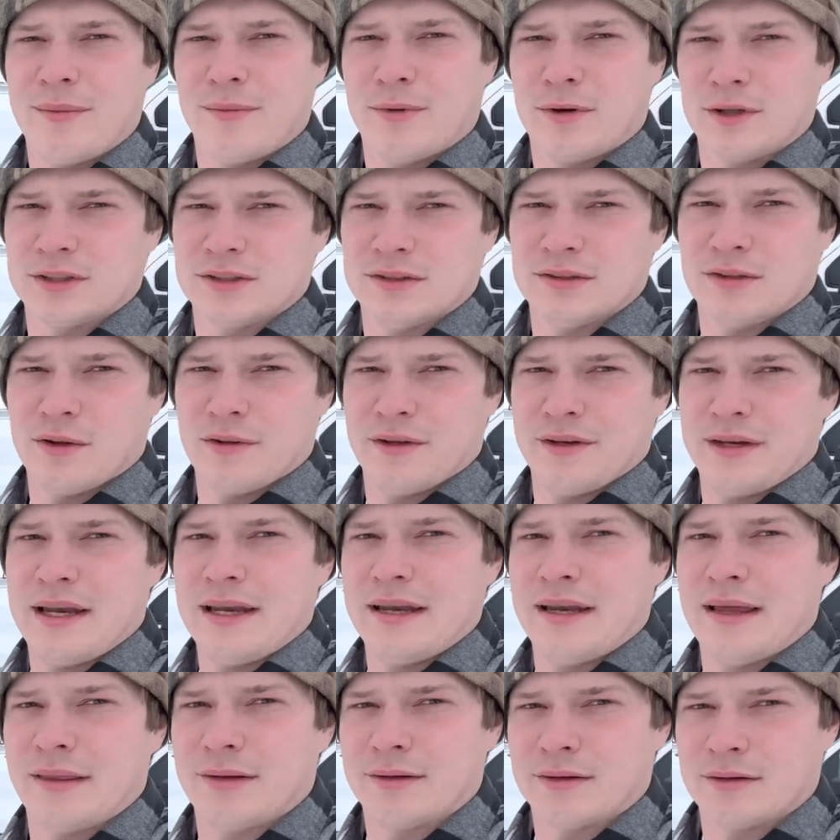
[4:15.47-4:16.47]
more snow than
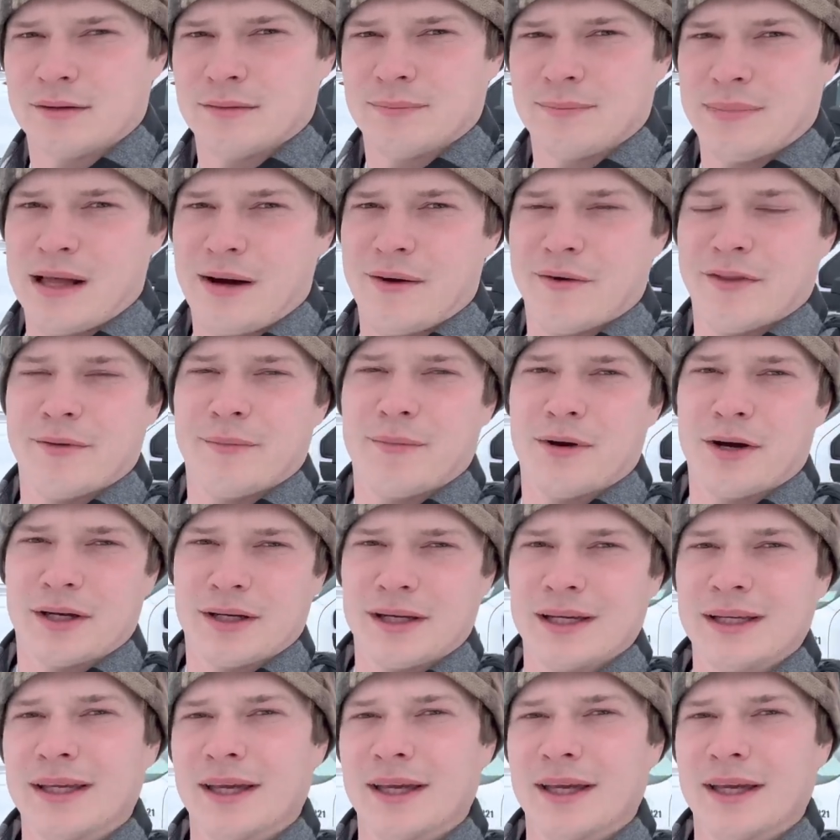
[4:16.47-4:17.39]
any other plow on the market,